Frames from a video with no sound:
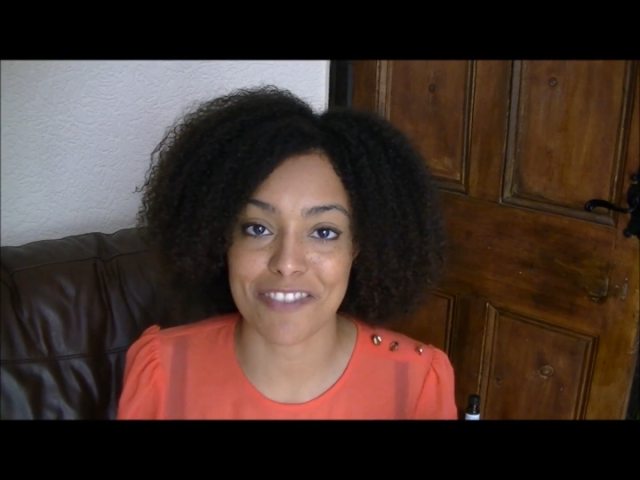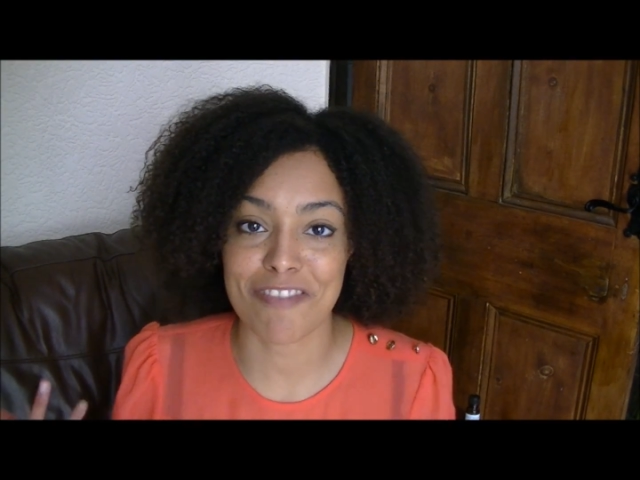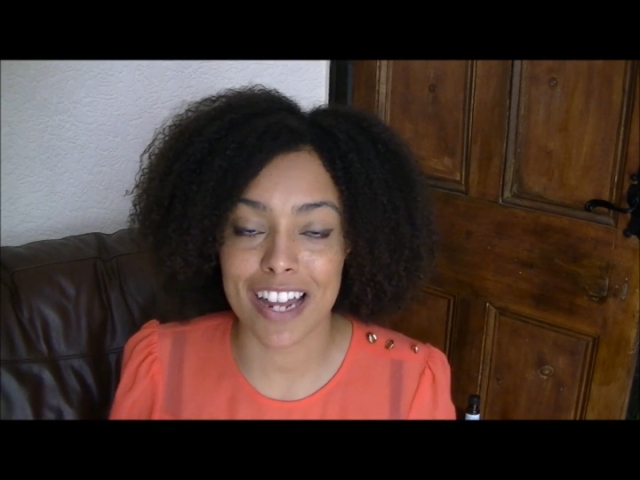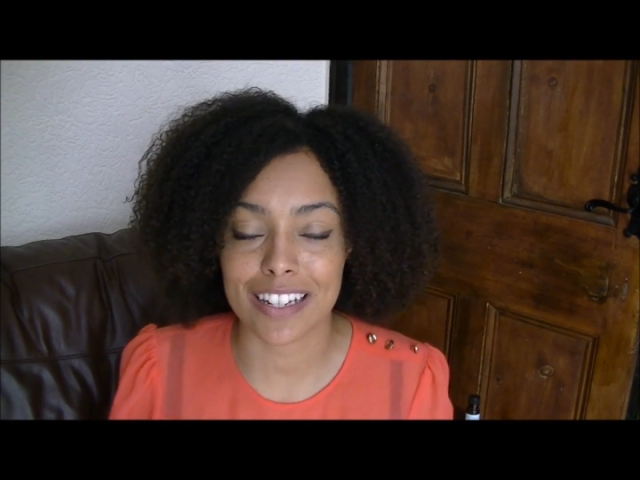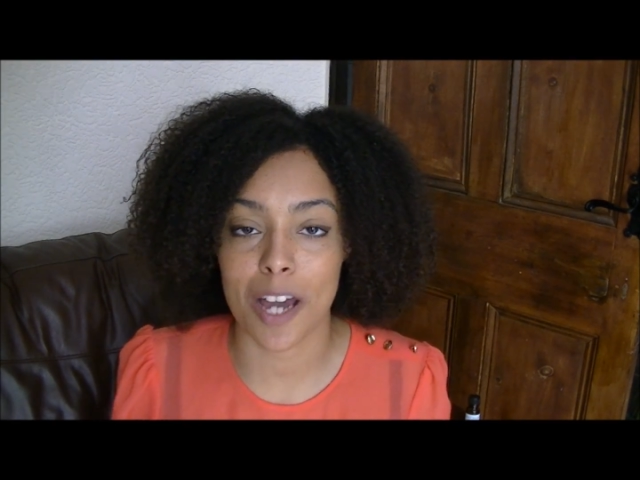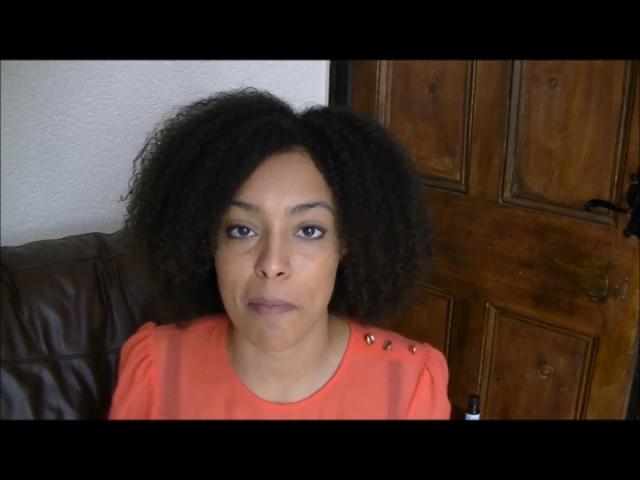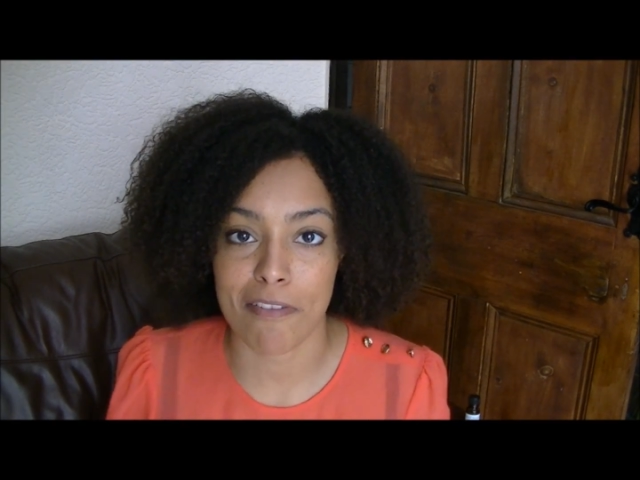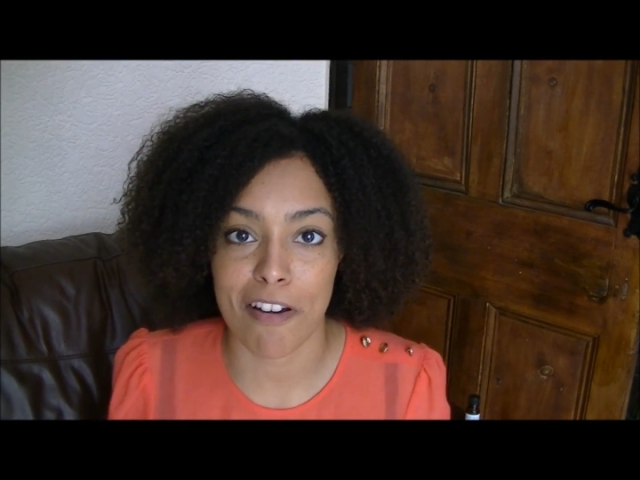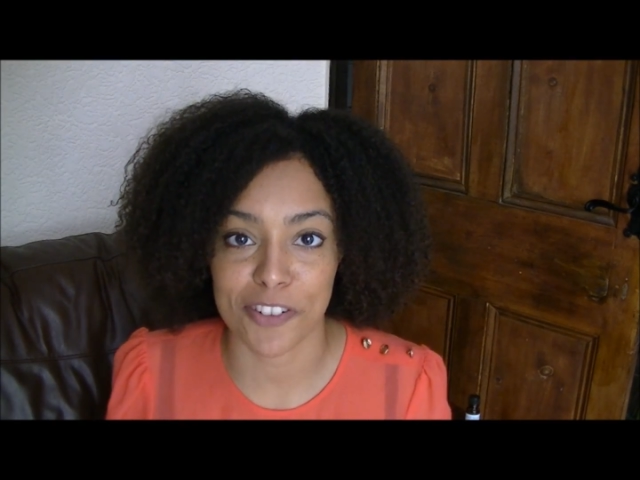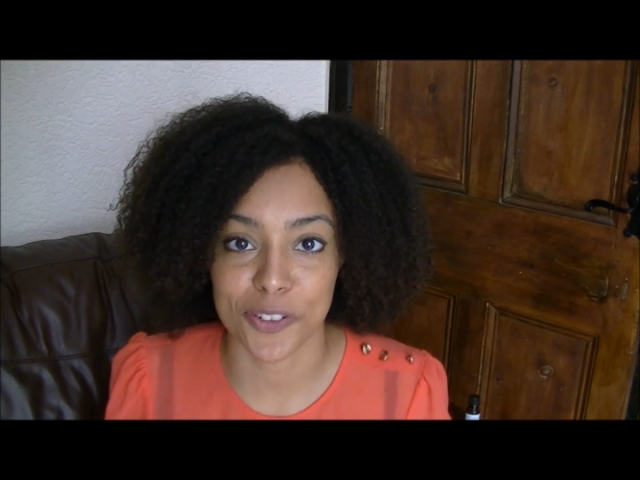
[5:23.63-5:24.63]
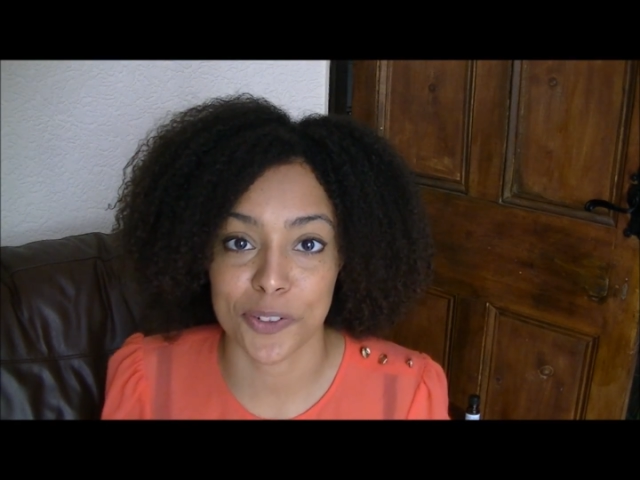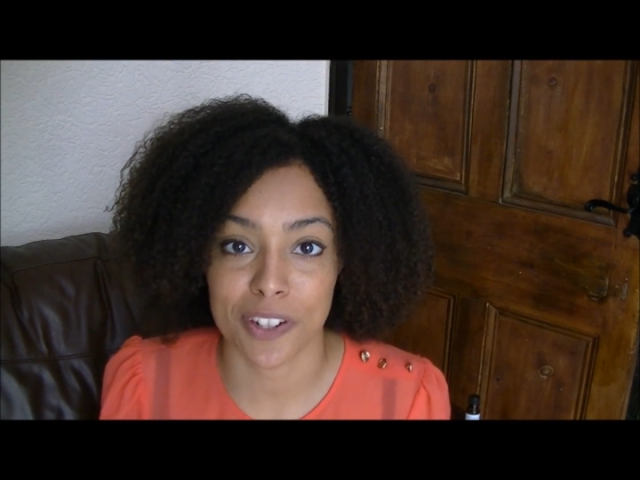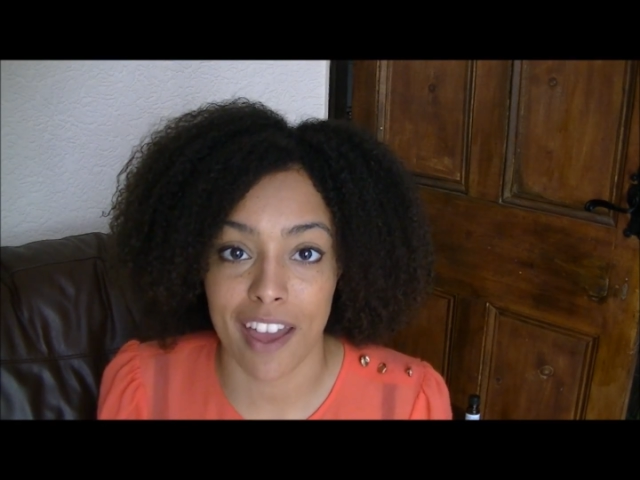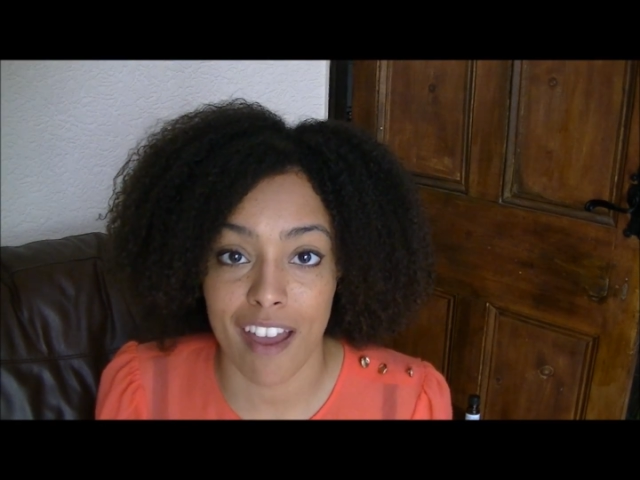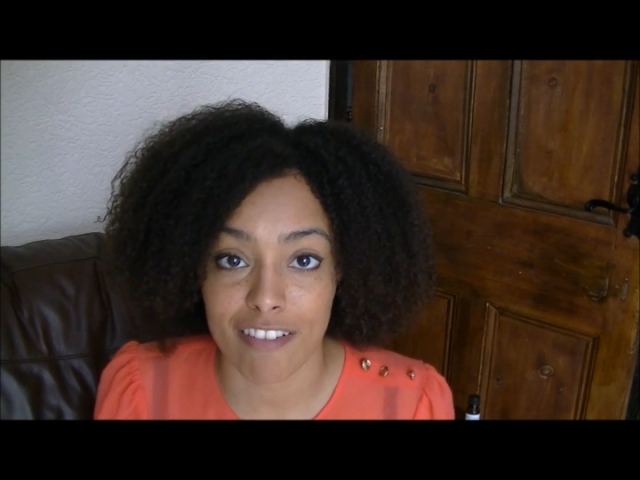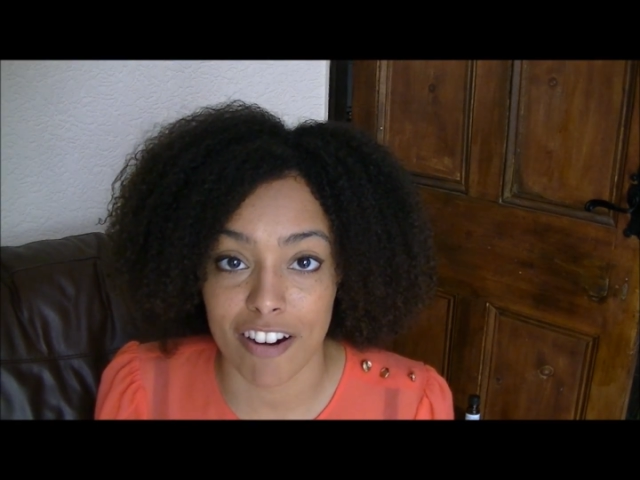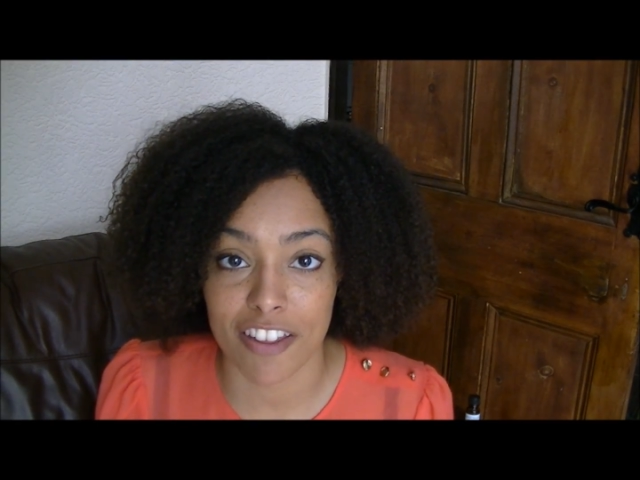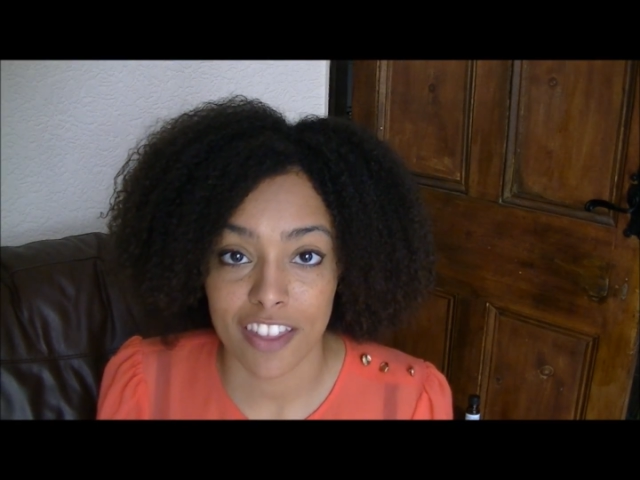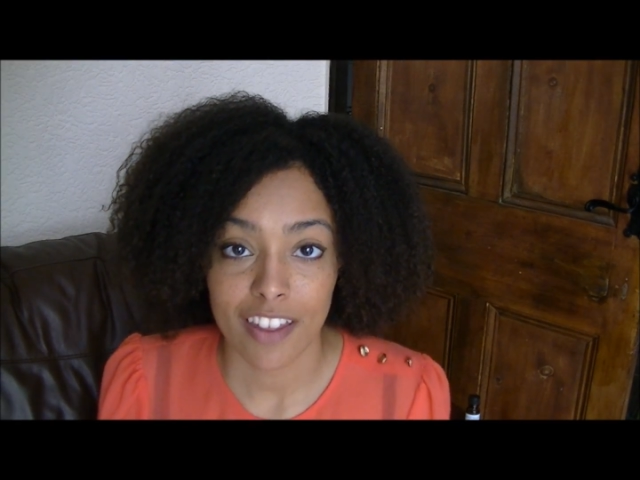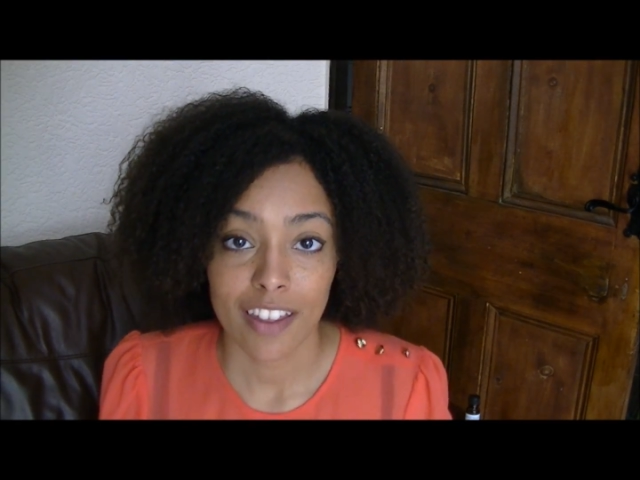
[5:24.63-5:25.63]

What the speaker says: I read a couple of articles on hair growth